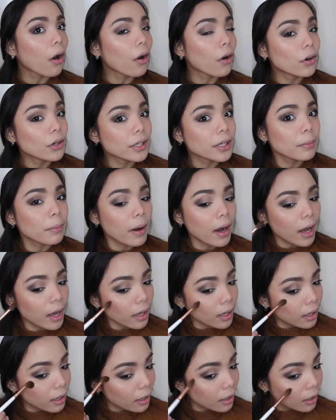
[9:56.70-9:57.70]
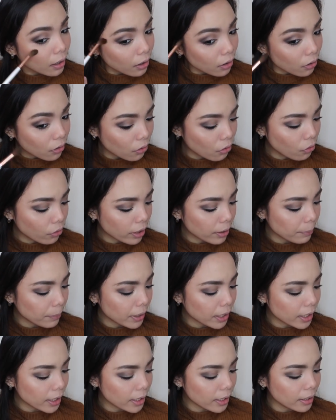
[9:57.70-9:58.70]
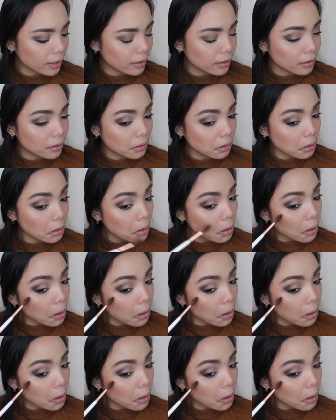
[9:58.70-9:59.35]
Oh, diba? Okay pa rin.